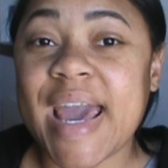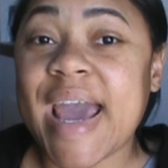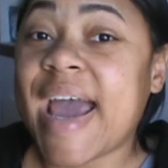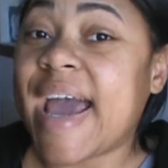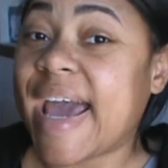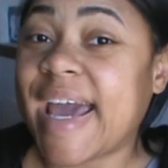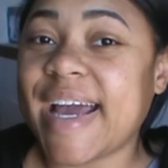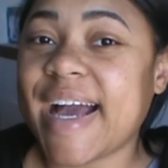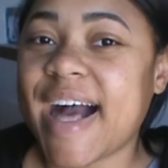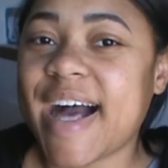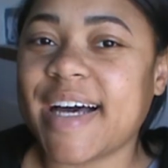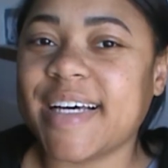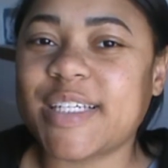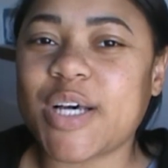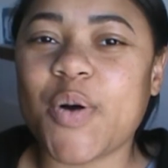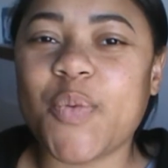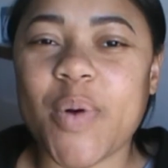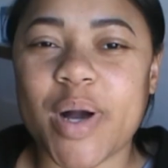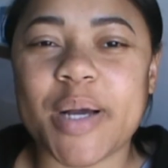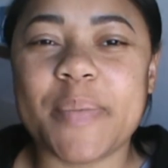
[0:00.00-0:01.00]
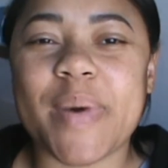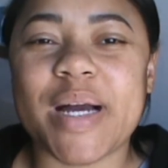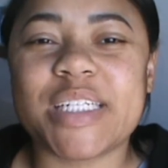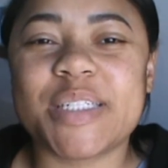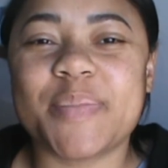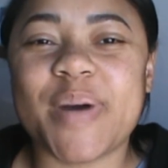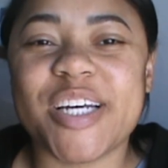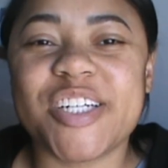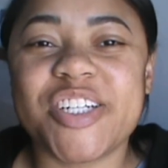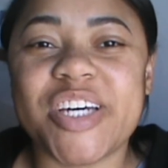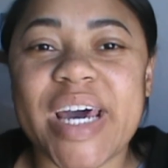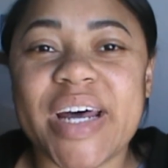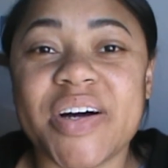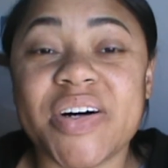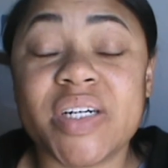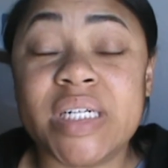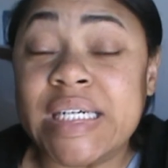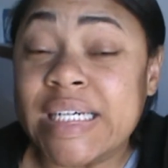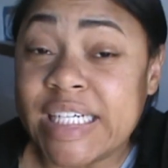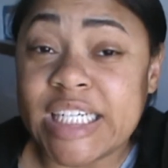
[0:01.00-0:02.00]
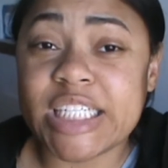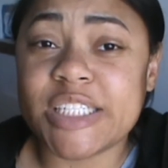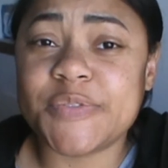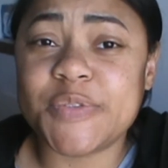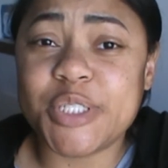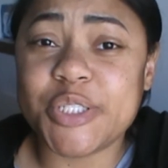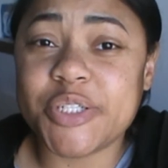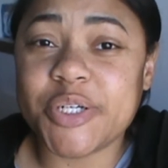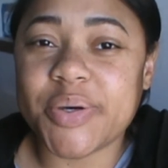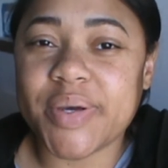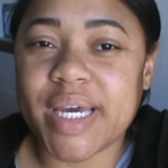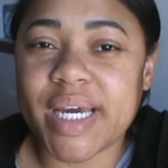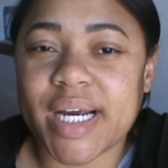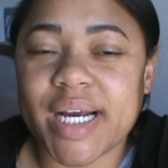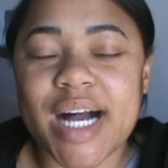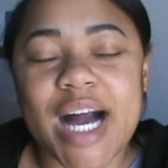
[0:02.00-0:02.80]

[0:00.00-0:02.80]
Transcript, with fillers: Hey guys, welcome back to my channel. If you're new here,